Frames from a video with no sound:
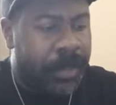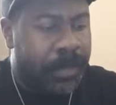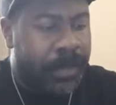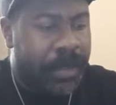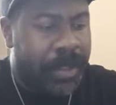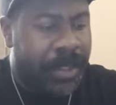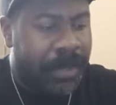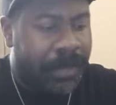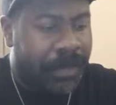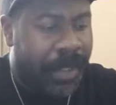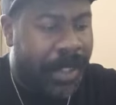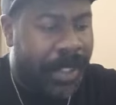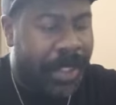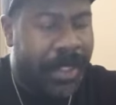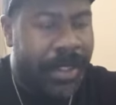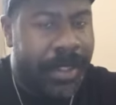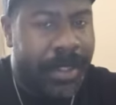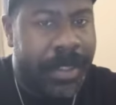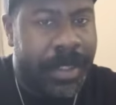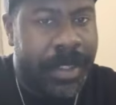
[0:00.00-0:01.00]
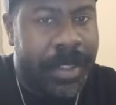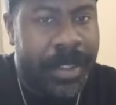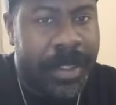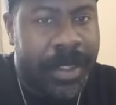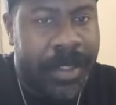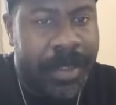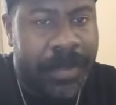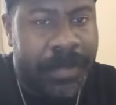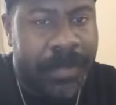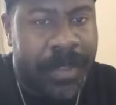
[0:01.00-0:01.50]
Open up one
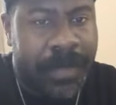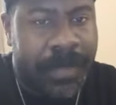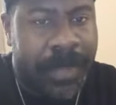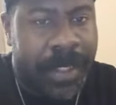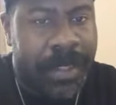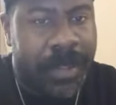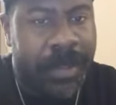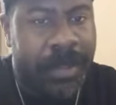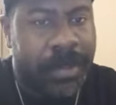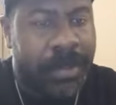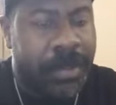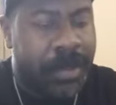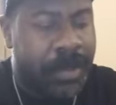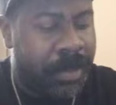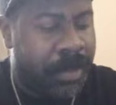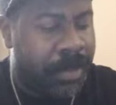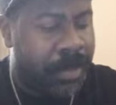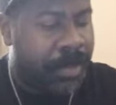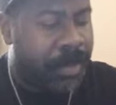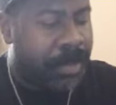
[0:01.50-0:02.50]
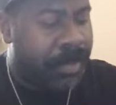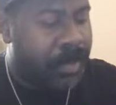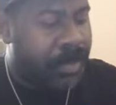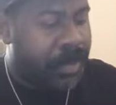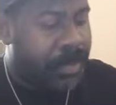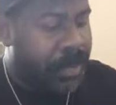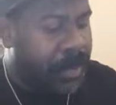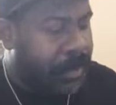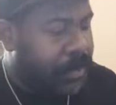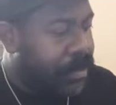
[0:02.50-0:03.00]
of my little
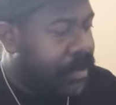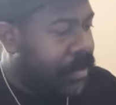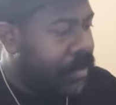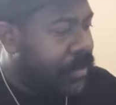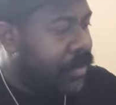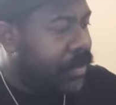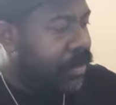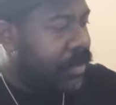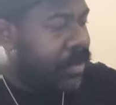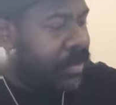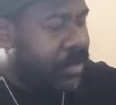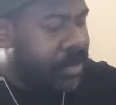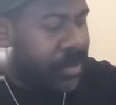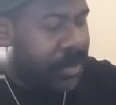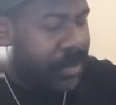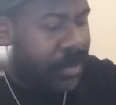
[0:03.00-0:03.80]
Tupper doors.